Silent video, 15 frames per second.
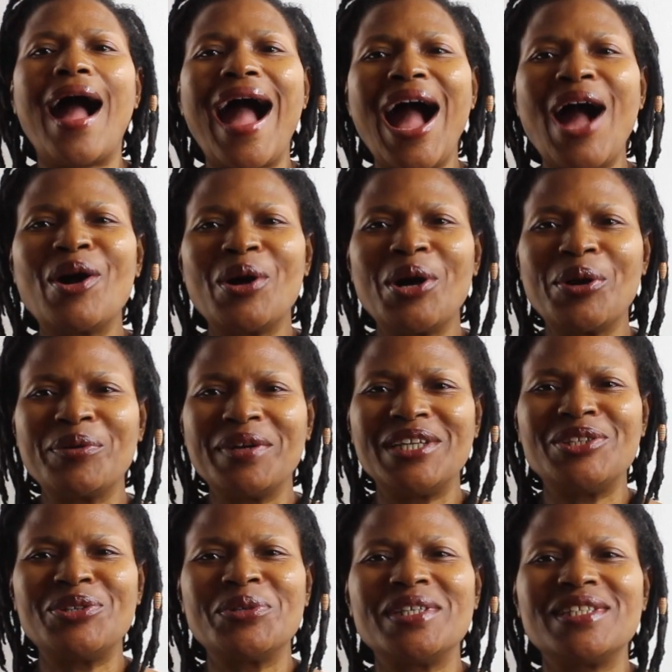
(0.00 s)
How are
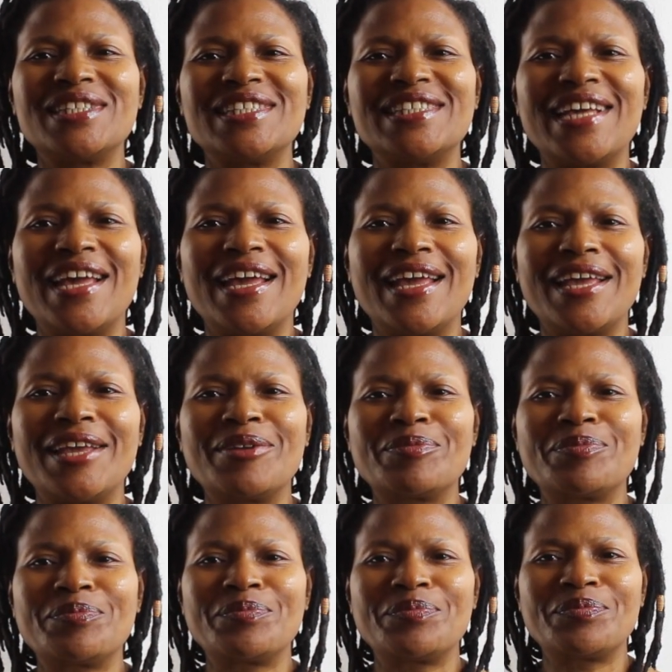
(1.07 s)
we doing today?
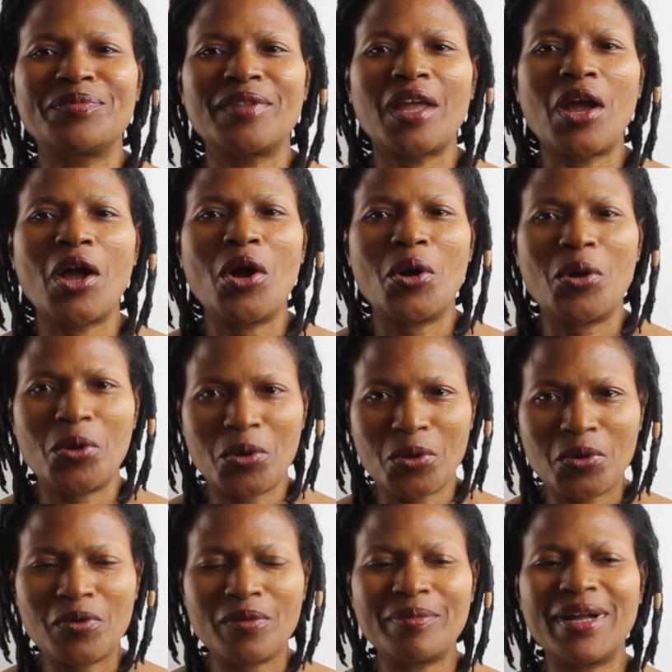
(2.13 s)

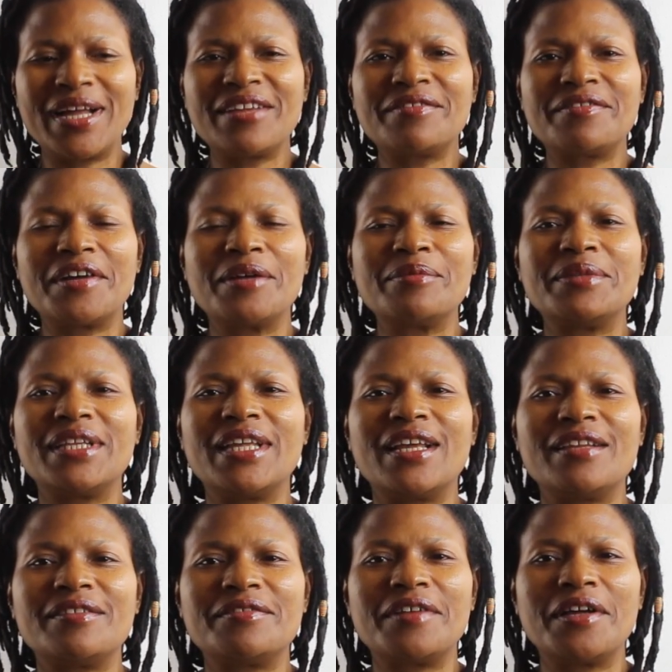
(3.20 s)
All my family,
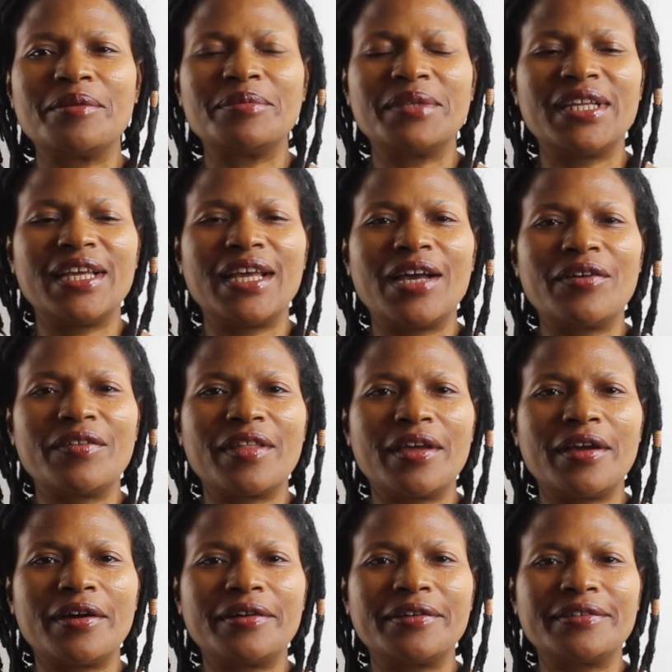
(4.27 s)
Ela family out
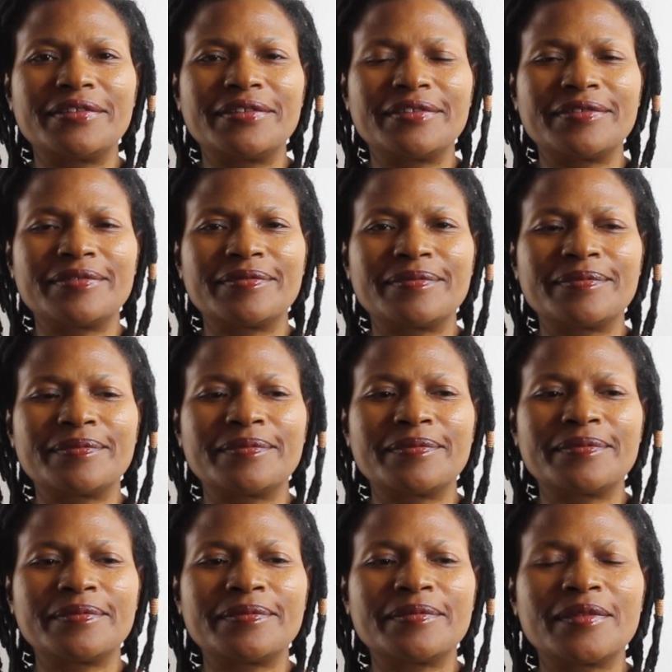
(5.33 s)
there.
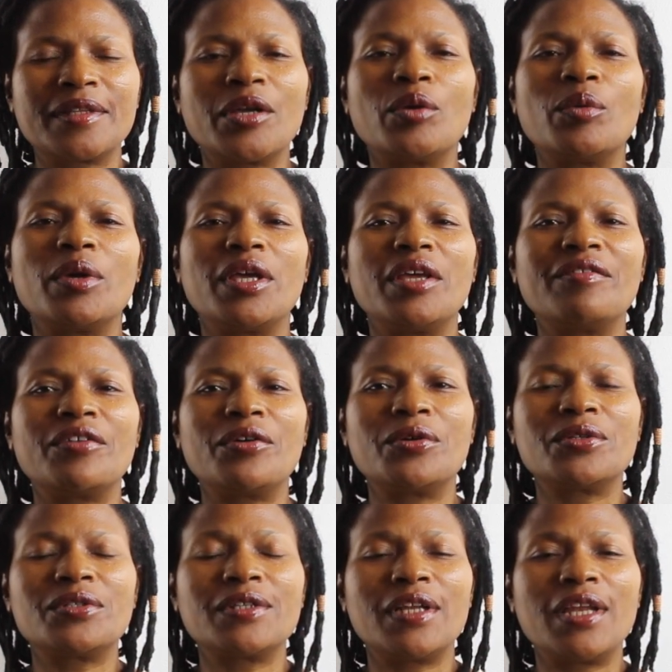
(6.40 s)
We give
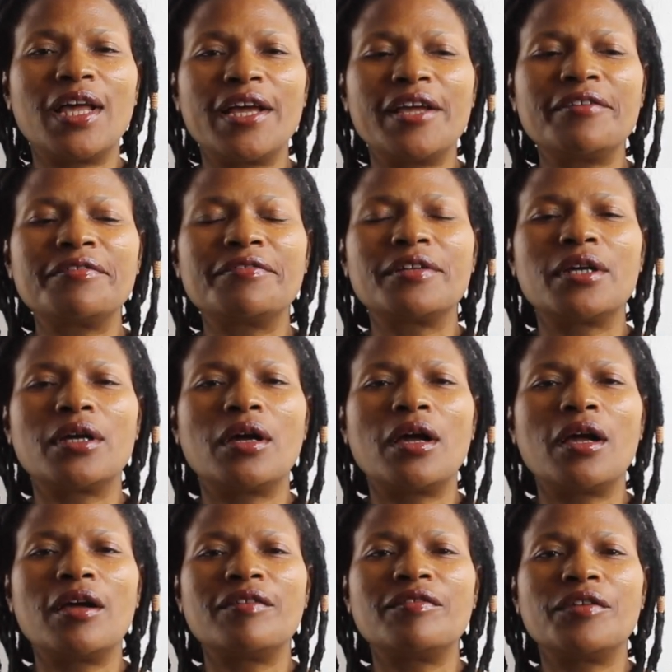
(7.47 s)
honor to life
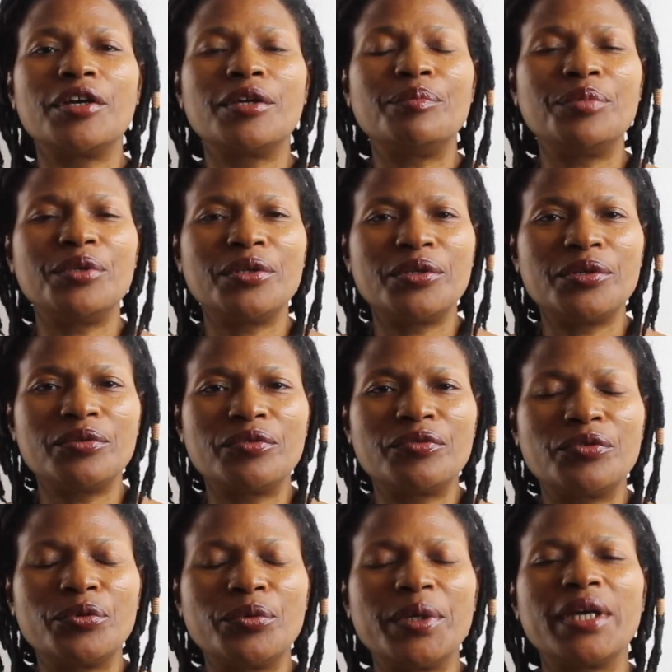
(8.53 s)
for a
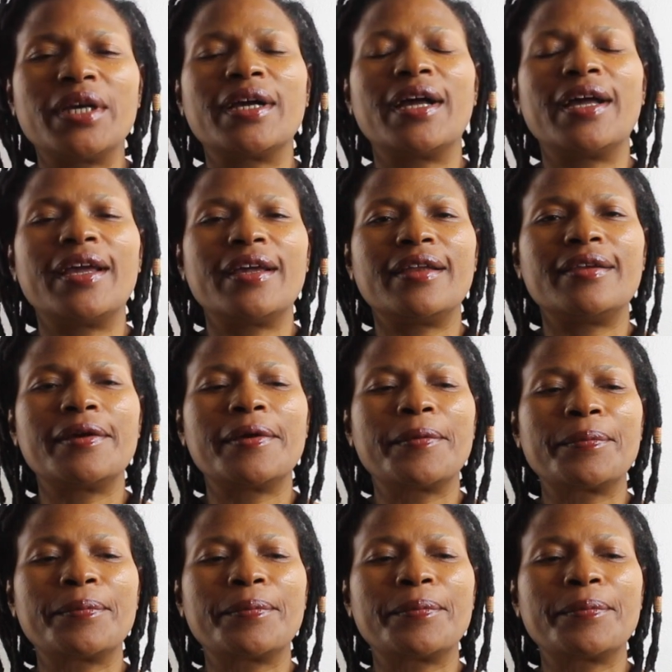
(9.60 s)
beautiful week ahead.